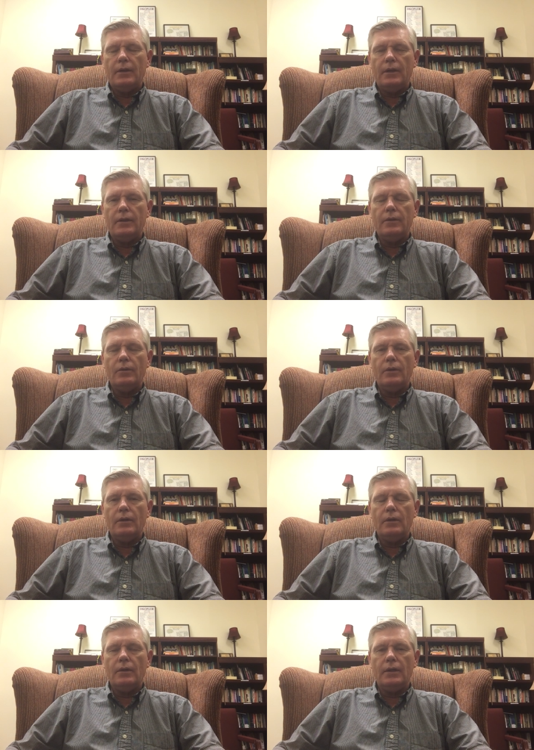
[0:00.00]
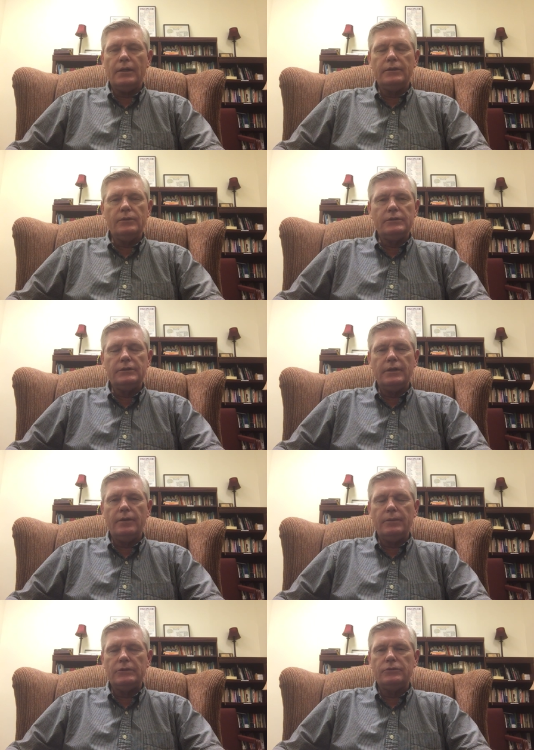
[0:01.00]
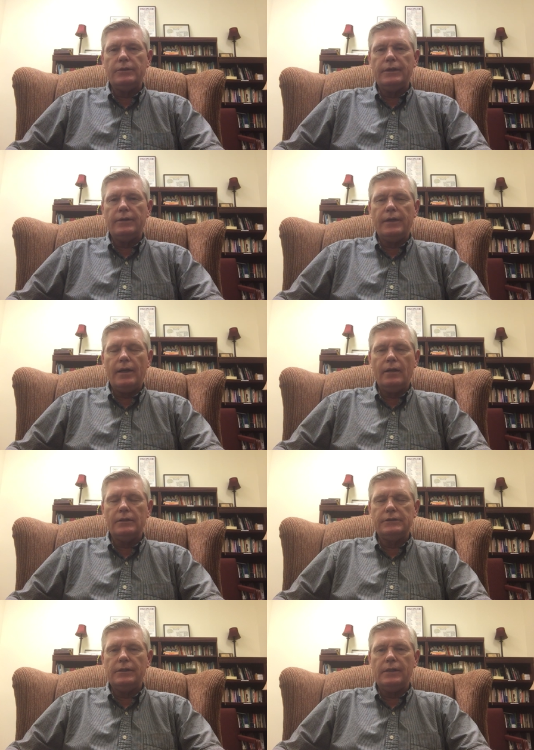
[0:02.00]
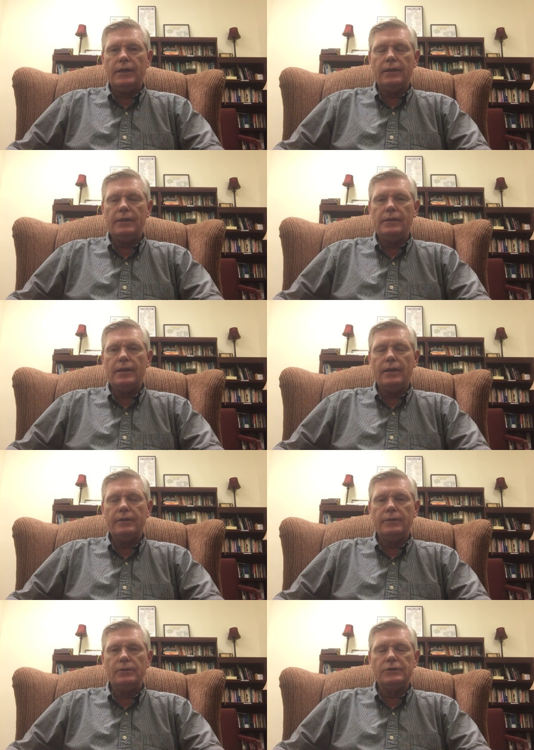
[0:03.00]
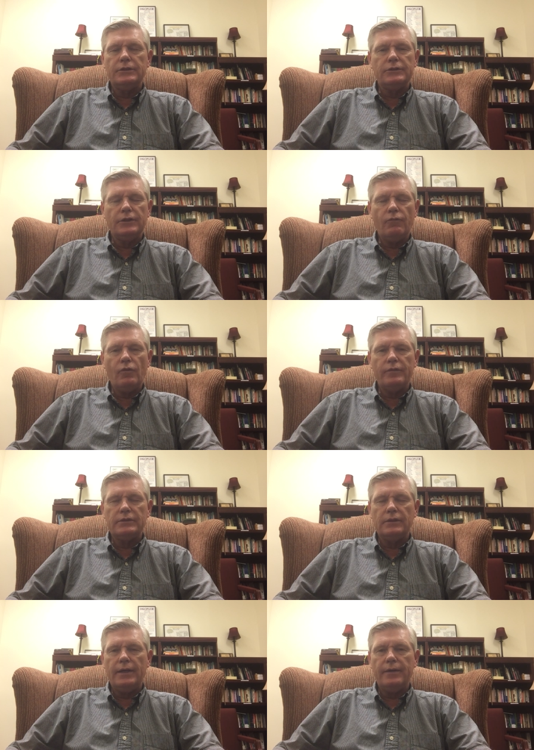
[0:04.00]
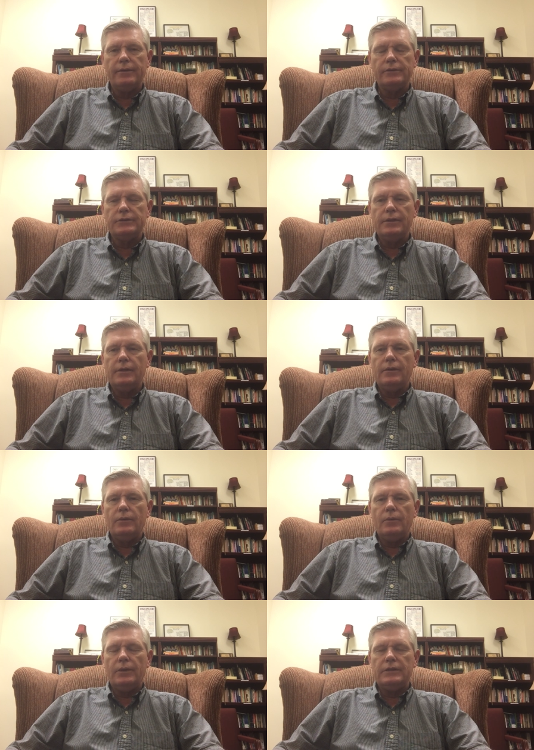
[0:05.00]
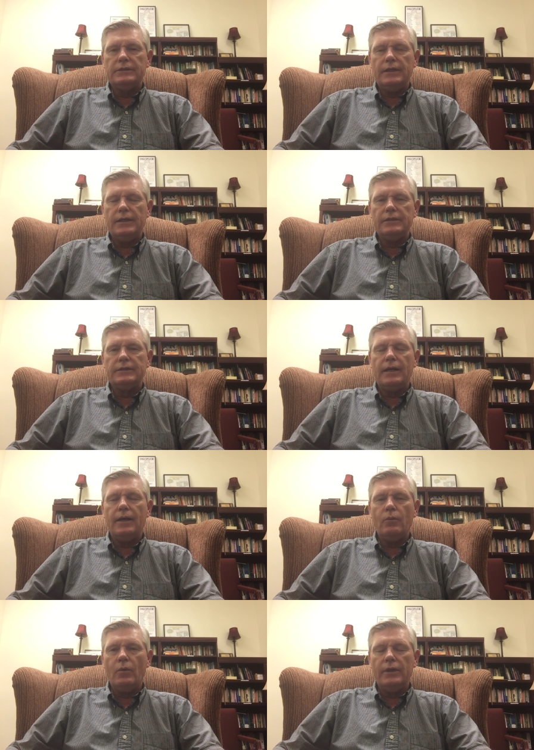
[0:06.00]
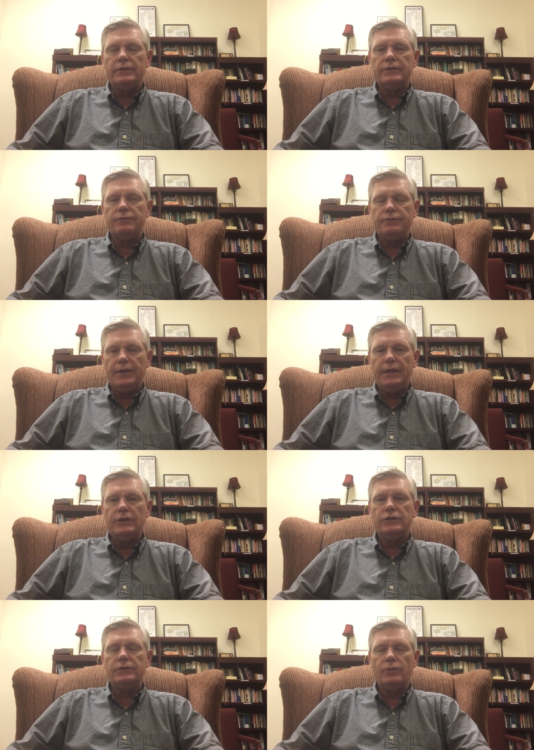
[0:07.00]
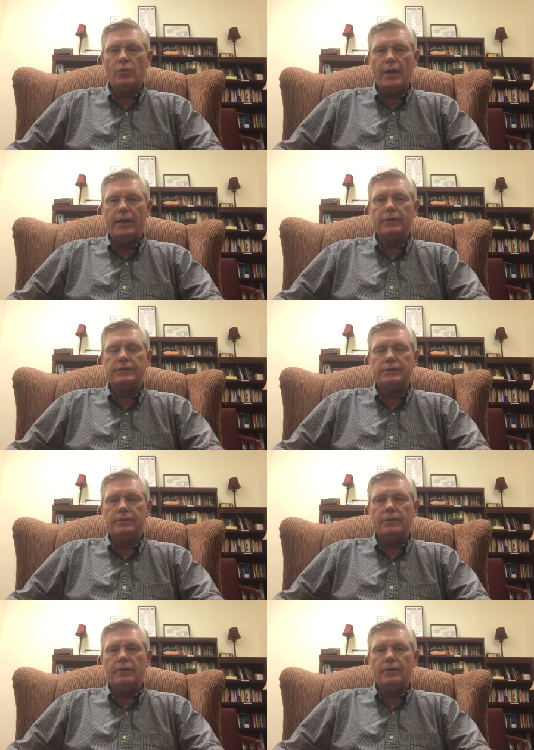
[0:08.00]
And and he used an imagery or analogy that he uh, used in several of his letters when he says, I want to finish the race.